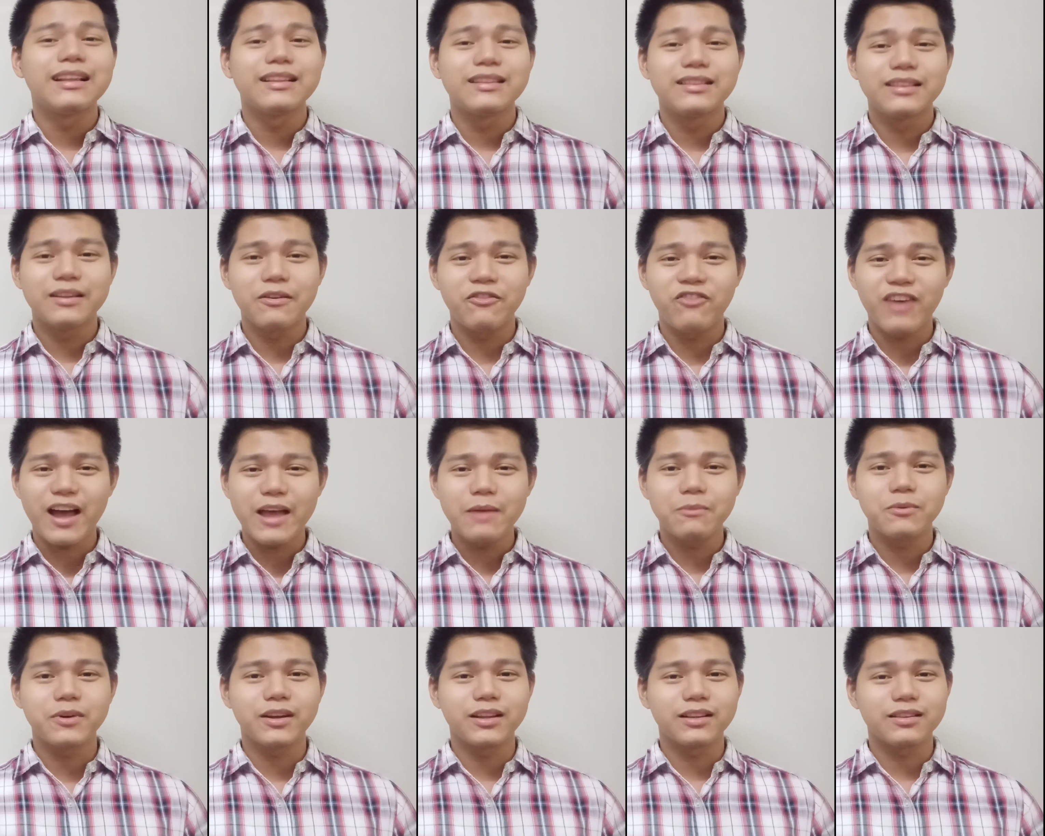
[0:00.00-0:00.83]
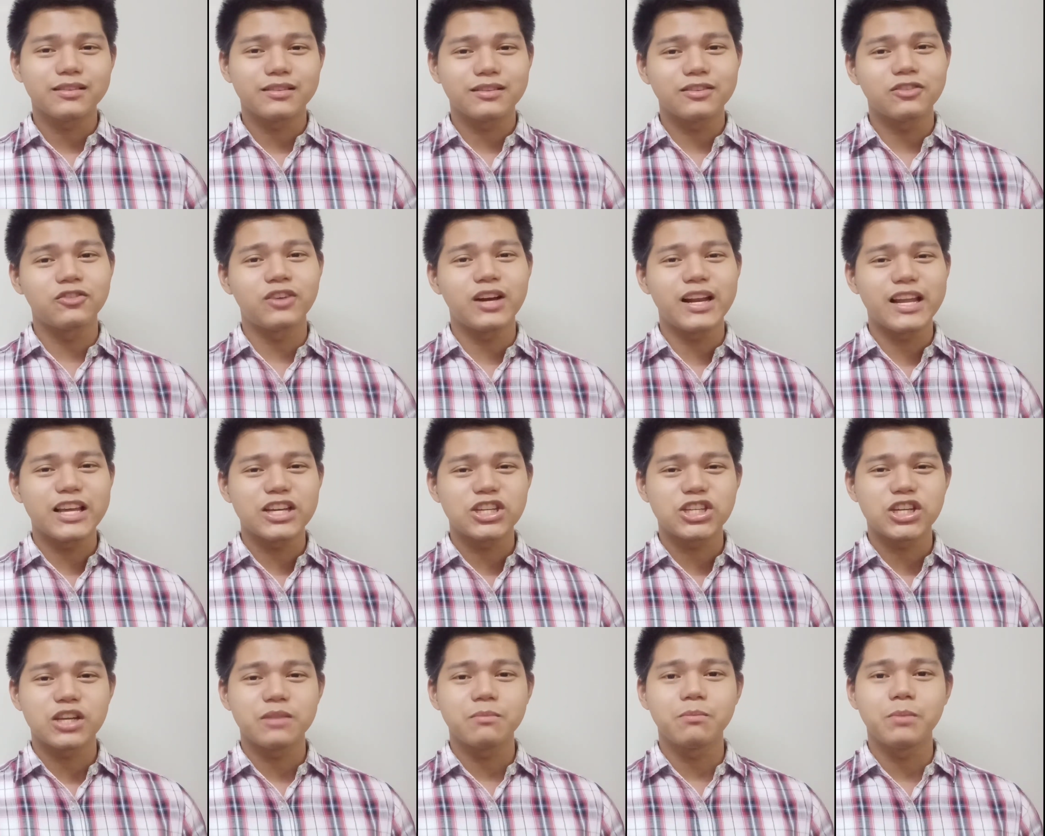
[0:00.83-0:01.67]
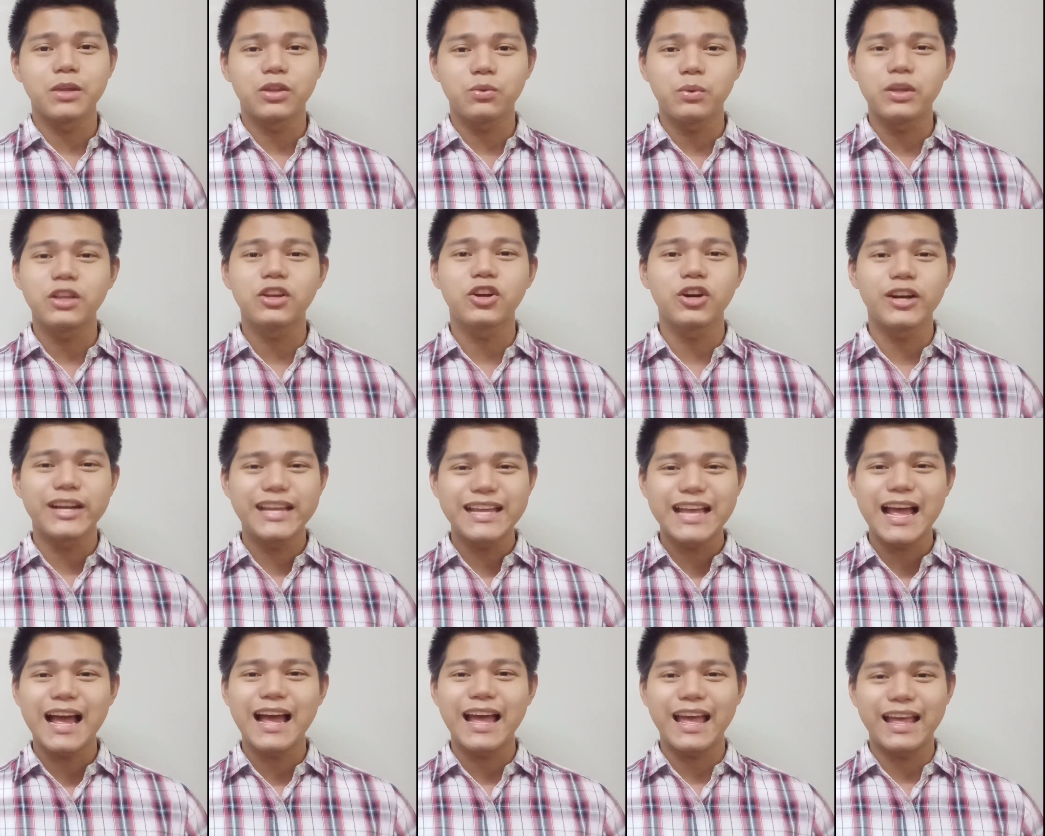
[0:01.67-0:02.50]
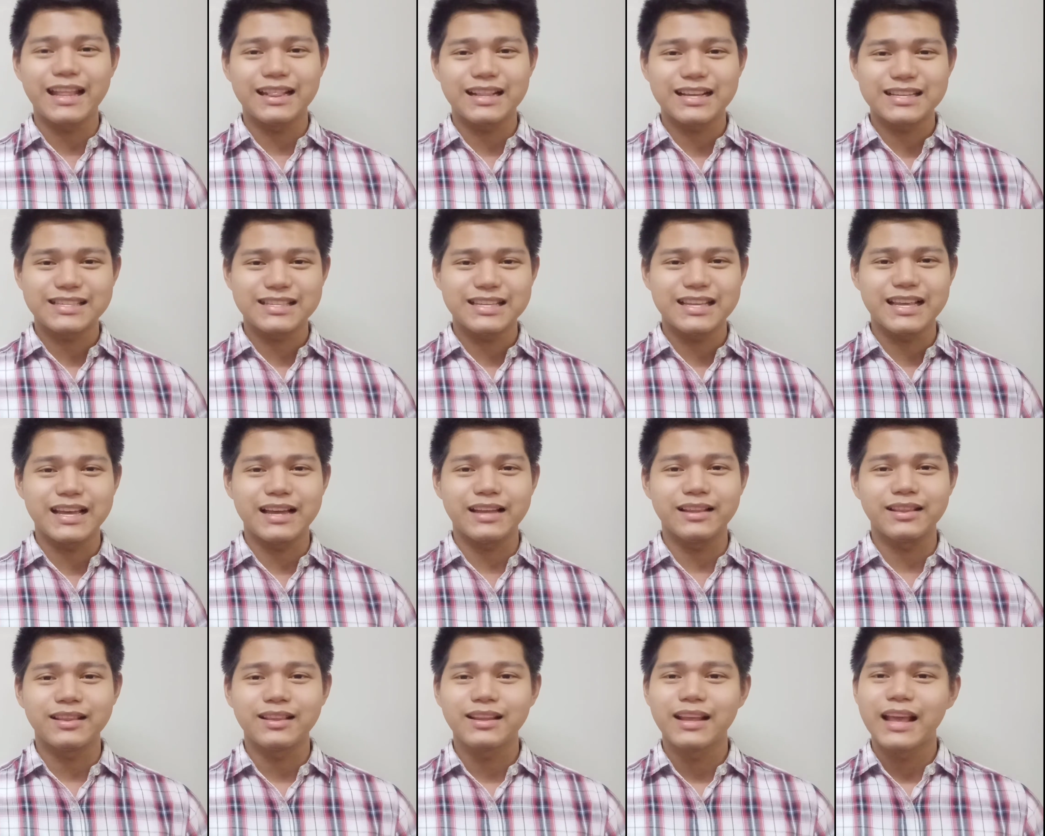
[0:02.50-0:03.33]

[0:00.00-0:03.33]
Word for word: the vibrant relation between Korea and ASEAN.